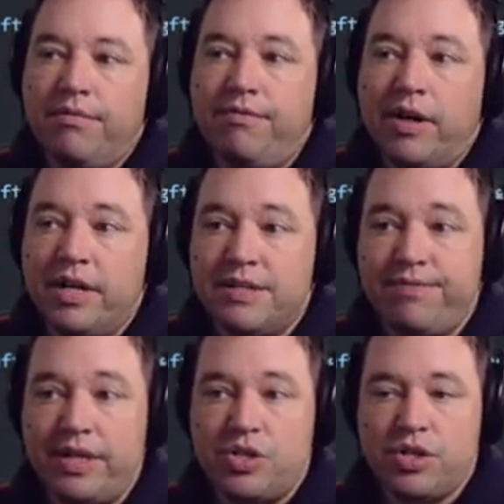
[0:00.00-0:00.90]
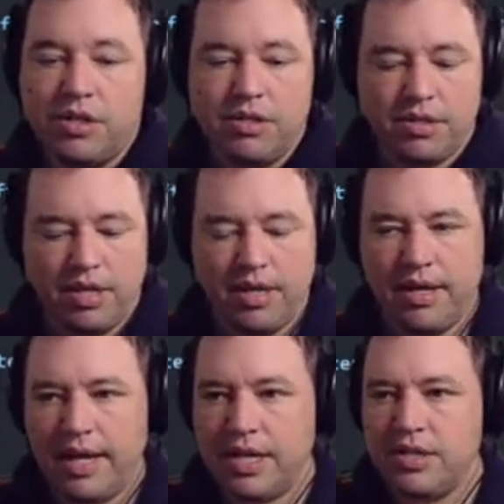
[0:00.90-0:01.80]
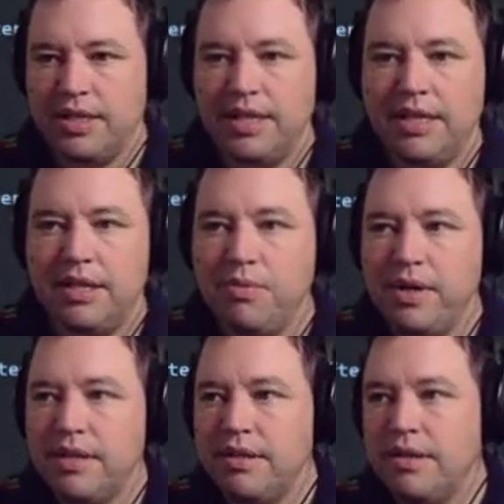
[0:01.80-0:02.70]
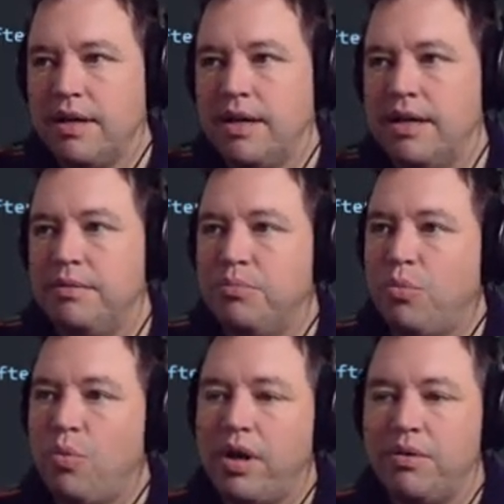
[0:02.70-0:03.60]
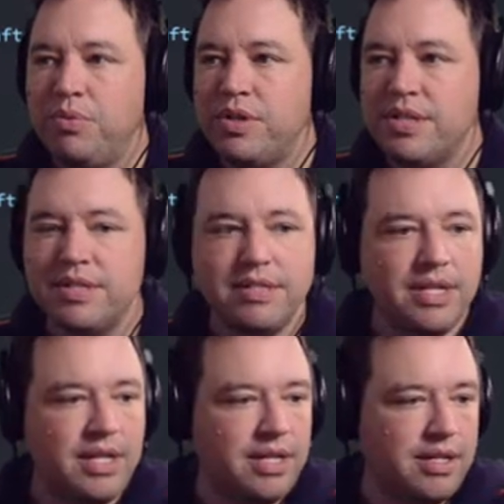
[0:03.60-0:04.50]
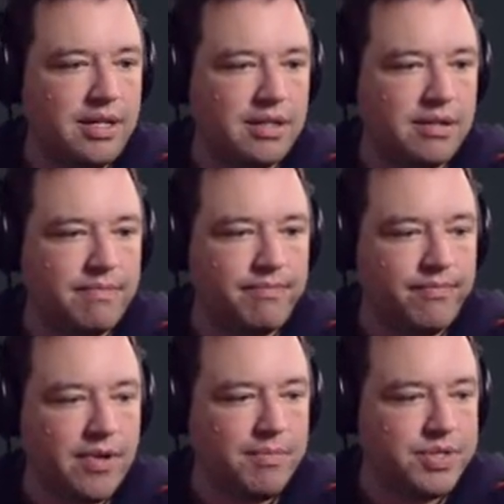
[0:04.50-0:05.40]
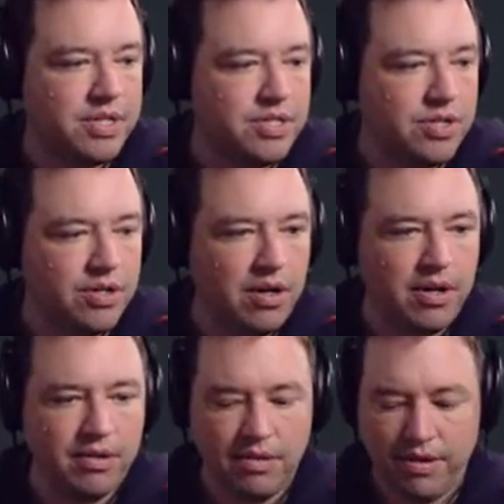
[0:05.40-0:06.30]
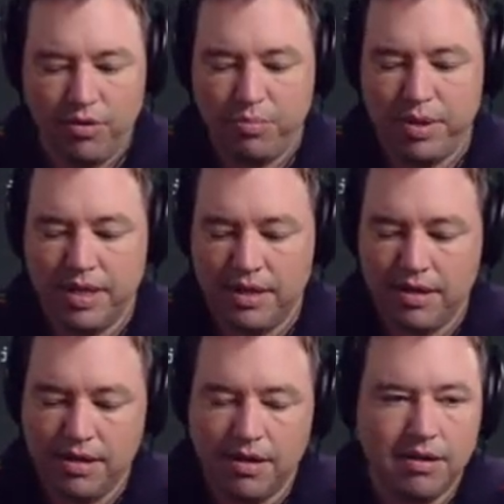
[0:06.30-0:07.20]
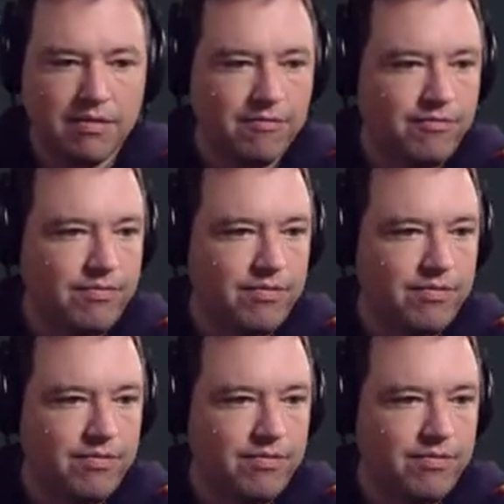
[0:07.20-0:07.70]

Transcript: various features. Actually, you know what? While we're just sitting here, I'm just going to turn on a little bit of